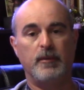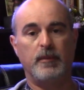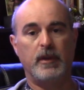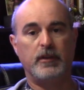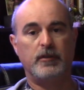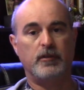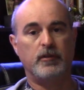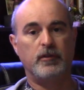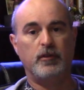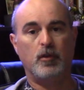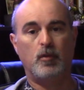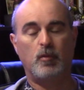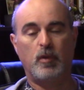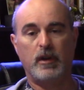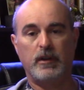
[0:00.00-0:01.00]
Make sure you
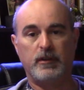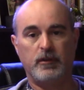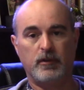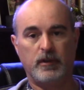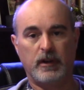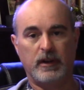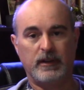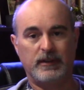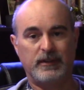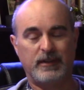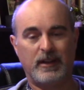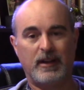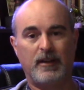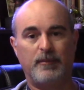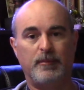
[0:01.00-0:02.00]
know what you got to
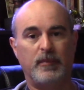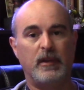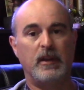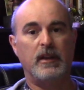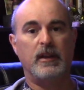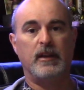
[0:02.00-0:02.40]
set up,